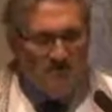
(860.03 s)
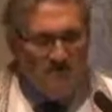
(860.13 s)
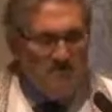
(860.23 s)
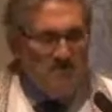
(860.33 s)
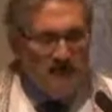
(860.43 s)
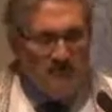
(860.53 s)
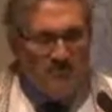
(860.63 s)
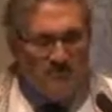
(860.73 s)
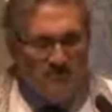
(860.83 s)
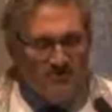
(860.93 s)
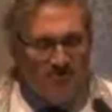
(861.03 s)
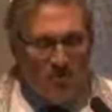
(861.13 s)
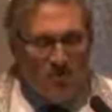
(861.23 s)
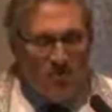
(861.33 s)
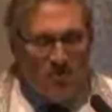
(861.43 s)
He patient,
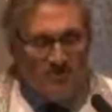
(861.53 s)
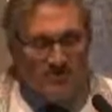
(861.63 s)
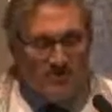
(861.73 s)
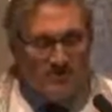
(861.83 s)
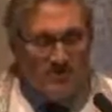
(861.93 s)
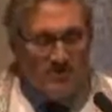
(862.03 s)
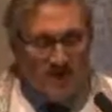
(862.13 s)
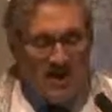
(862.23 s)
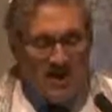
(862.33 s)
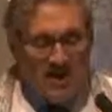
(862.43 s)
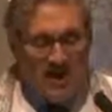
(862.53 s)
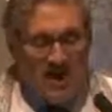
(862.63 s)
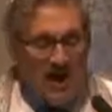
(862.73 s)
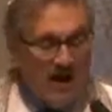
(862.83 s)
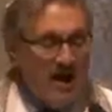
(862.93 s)
stoical, some would say.
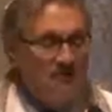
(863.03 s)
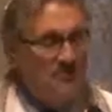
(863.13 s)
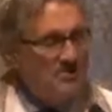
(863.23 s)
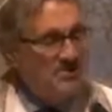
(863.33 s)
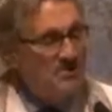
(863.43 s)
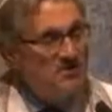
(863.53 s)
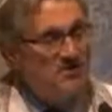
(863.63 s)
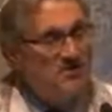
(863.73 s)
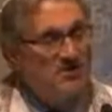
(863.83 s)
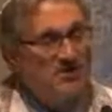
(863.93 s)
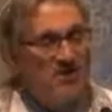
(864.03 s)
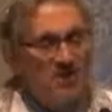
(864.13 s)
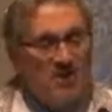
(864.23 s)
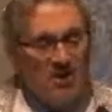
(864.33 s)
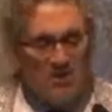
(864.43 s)
I restless
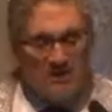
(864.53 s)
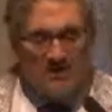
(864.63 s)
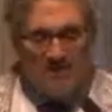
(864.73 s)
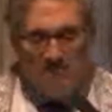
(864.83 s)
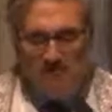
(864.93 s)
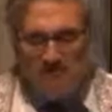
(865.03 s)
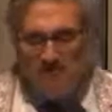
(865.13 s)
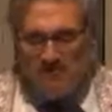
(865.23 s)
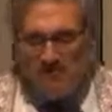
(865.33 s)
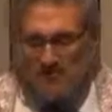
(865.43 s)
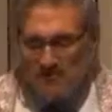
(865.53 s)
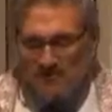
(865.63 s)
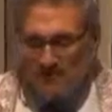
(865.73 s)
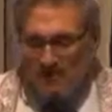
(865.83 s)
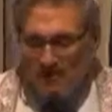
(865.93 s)
and quick-tempered.
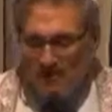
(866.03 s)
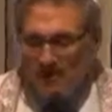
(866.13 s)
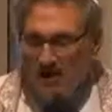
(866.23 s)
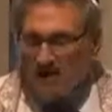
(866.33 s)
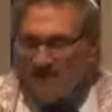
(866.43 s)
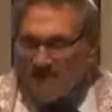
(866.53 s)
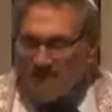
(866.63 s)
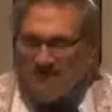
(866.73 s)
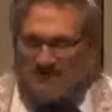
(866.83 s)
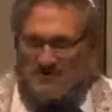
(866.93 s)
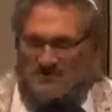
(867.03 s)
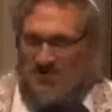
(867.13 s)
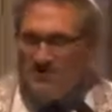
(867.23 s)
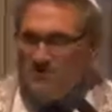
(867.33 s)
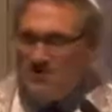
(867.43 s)
My father's
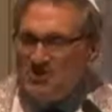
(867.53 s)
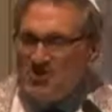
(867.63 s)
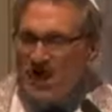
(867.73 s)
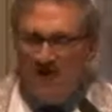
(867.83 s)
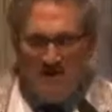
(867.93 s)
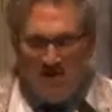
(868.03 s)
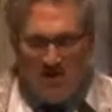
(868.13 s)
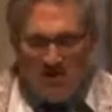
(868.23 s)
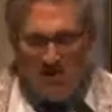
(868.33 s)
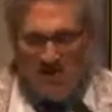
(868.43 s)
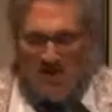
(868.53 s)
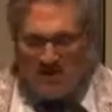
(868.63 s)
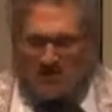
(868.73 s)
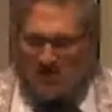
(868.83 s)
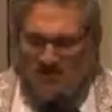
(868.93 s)
life was sad in many ways.
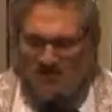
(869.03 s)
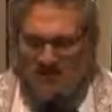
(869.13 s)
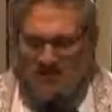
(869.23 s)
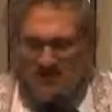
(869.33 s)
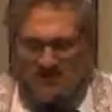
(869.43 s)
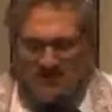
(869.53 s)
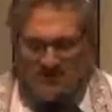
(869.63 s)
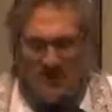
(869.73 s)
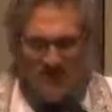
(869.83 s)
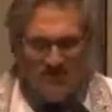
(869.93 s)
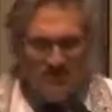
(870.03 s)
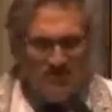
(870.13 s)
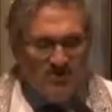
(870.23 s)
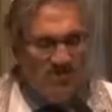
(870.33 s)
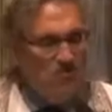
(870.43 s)
So many gifts and talents
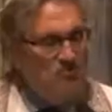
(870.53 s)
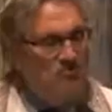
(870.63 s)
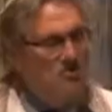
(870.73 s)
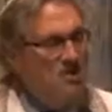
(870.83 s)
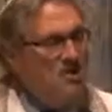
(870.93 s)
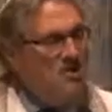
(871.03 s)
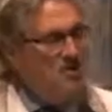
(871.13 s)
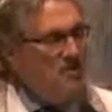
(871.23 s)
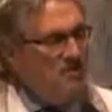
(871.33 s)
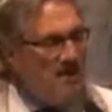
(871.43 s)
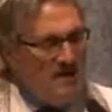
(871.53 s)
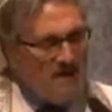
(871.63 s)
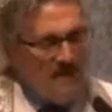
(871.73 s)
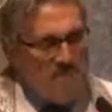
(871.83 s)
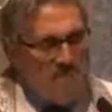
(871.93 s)
unused. So many
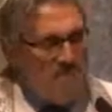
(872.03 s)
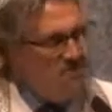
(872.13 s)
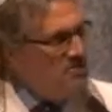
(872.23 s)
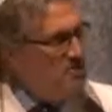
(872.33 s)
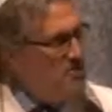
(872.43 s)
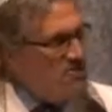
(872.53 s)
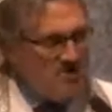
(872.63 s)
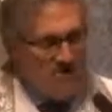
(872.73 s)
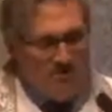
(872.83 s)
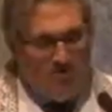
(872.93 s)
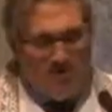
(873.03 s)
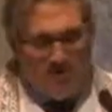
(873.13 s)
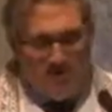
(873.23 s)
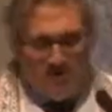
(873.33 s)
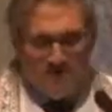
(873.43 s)
ambitions
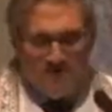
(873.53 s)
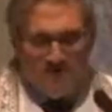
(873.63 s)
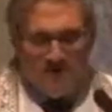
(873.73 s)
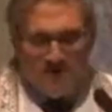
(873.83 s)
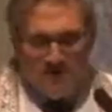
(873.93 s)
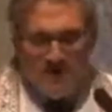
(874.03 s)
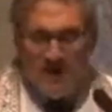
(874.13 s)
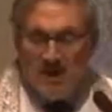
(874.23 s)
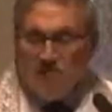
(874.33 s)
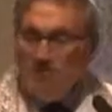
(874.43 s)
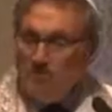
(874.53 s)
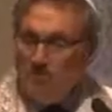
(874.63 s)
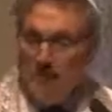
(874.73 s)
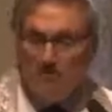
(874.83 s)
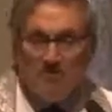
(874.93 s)
disappointed. He was a
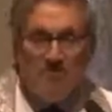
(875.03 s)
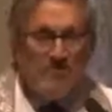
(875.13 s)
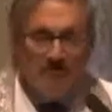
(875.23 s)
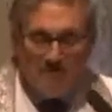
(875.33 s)
plumber, a job